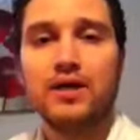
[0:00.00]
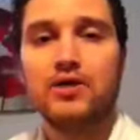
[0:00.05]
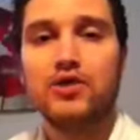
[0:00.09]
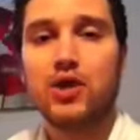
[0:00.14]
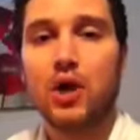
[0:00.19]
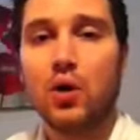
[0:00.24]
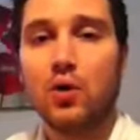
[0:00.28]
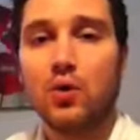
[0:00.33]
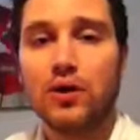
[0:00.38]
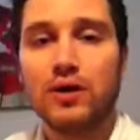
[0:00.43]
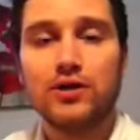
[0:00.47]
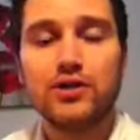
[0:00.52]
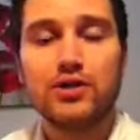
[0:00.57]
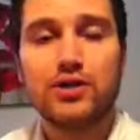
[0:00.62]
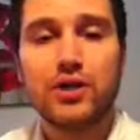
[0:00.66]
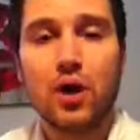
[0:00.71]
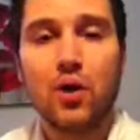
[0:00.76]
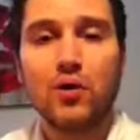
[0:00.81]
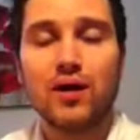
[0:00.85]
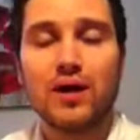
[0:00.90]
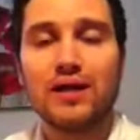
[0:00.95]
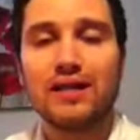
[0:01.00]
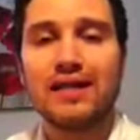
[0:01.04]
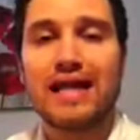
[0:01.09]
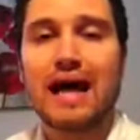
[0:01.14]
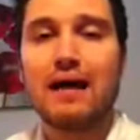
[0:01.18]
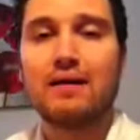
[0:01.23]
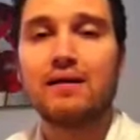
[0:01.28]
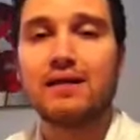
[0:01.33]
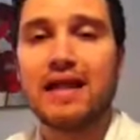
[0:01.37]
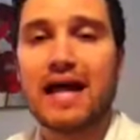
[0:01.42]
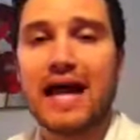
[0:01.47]
Don't
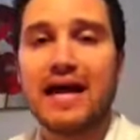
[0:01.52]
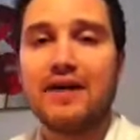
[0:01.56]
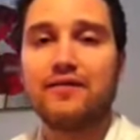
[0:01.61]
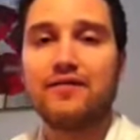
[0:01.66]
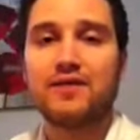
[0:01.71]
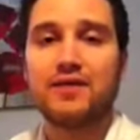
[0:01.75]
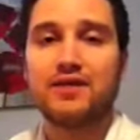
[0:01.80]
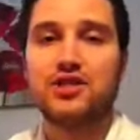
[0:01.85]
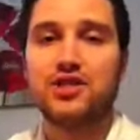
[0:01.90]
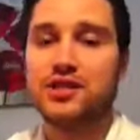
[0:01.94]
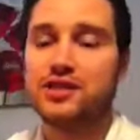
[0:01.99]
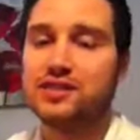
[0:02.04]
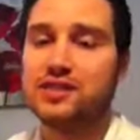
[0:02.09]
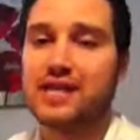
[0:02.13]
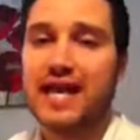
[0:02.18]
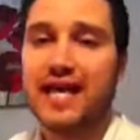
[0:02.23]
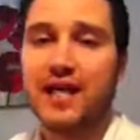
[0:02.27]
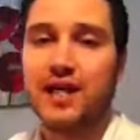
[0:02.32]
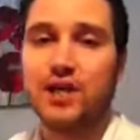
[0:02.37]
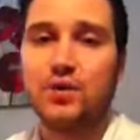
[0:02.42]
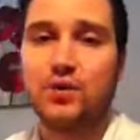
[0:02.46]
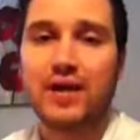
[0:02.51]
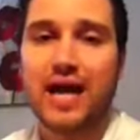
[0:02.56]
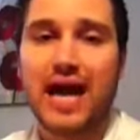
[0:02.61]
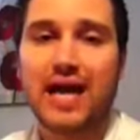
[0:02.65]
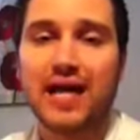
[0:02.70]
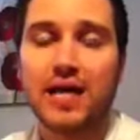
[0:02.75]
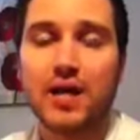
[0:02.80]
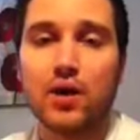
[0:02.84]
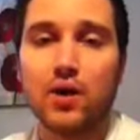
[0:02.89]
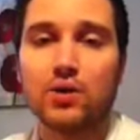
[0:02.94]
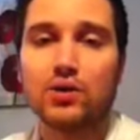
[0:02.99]
allow life to just take you in
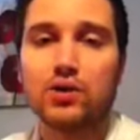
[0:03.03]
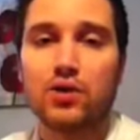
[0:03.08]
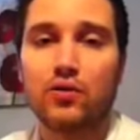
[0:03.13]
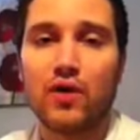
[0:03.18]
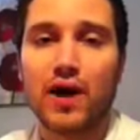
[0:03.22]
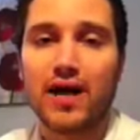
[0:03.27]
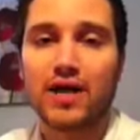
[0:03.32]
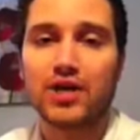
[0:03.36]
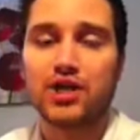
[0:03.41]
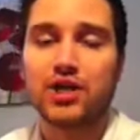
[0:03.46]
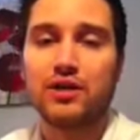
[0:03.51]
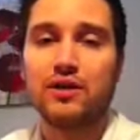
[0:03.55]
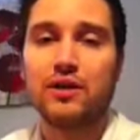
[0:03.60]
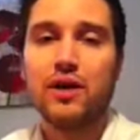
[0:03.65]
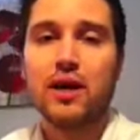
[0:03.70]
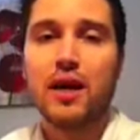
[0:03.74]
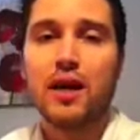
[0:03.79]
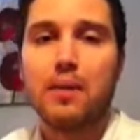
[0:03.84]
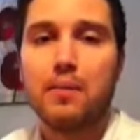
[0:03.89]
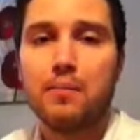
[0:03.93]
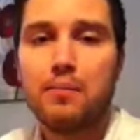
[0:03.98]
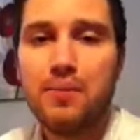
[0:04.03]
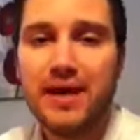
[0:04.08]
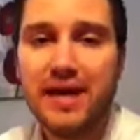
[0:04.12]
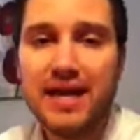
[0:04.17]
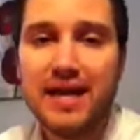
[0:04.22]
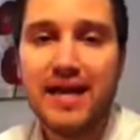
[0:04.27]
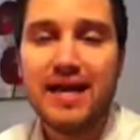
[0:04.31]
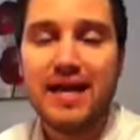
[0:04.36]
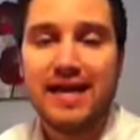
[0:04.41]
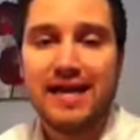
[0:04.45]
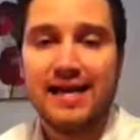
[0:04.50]
any old direction.
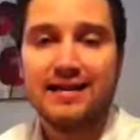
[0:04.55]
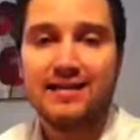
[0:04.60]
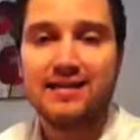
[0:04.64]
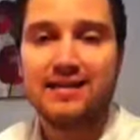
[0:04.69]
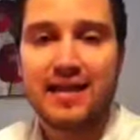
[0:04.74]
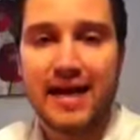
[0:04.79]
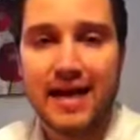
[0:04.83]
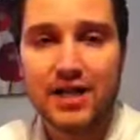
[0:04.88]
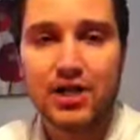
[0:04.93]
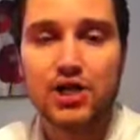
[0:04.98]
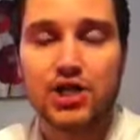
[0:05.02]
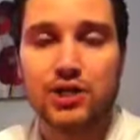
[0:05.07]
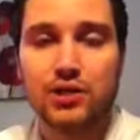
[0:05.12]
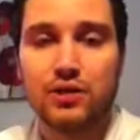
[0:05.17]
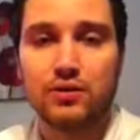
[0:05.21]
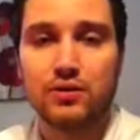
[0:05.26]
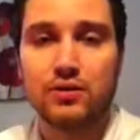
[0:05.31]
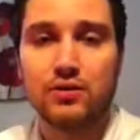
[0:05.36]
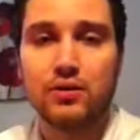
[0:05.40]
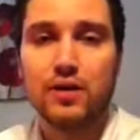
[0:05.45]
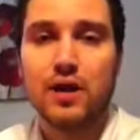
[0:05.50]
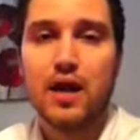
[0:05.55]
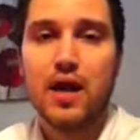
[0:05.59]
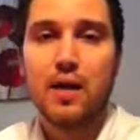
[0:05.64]
Be intentional.